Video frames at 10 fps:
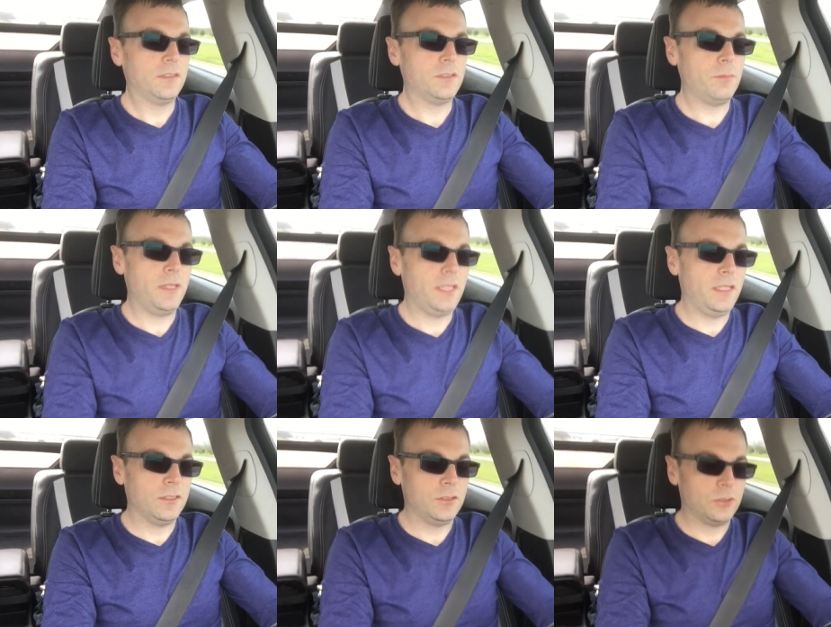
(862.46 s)
to be
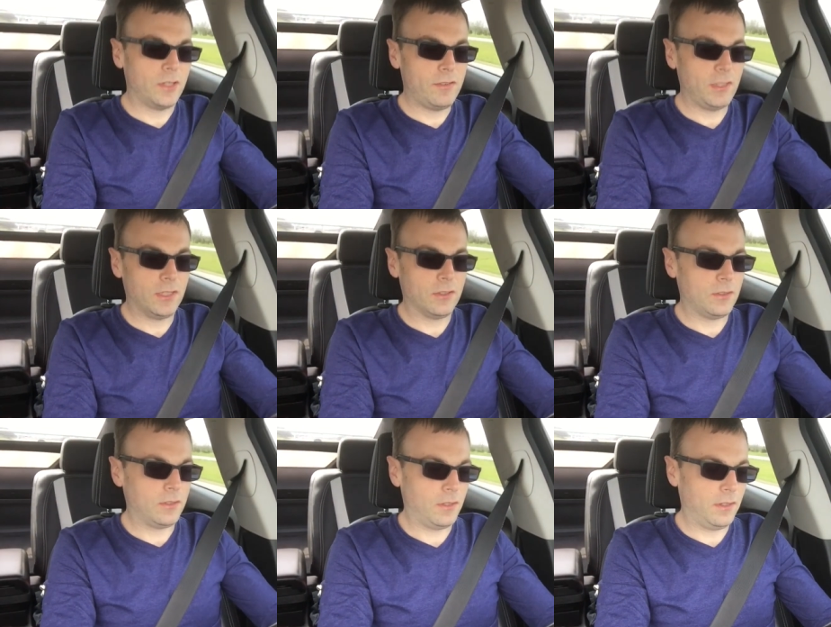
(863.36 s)
driving a
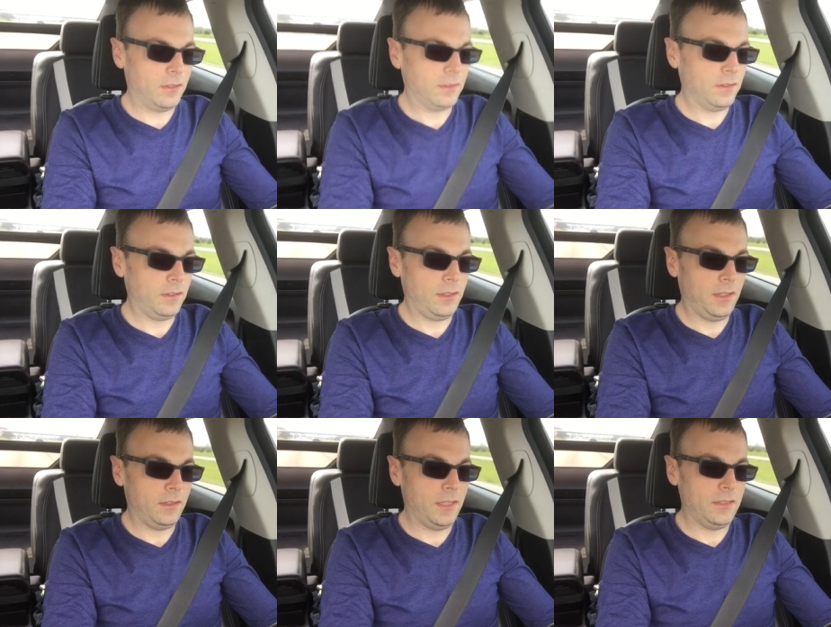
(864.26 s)
car
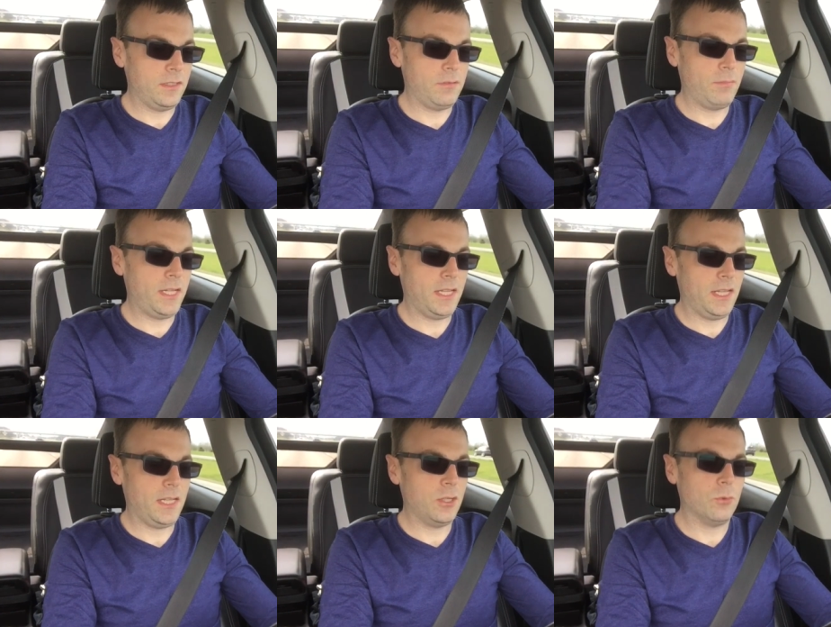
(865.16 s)
that didn't make
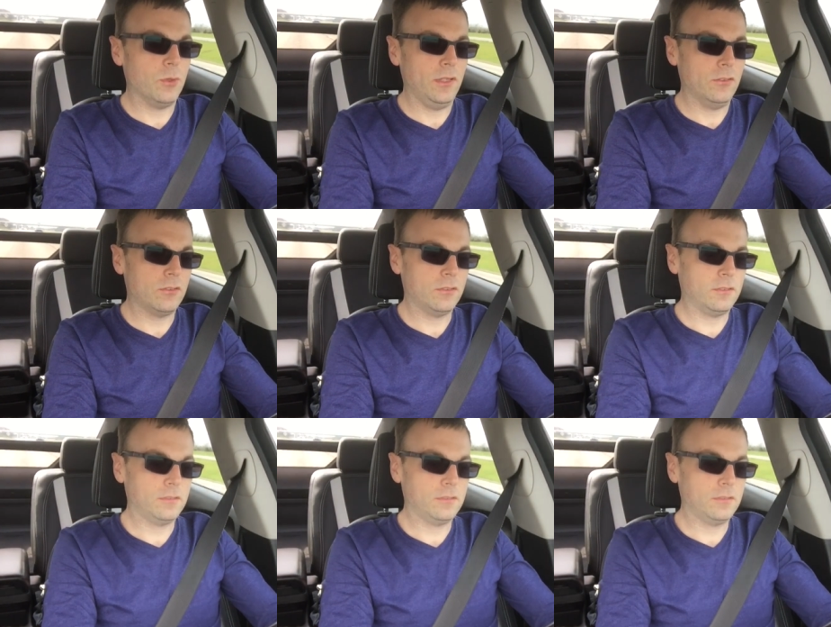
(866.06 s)
any noise.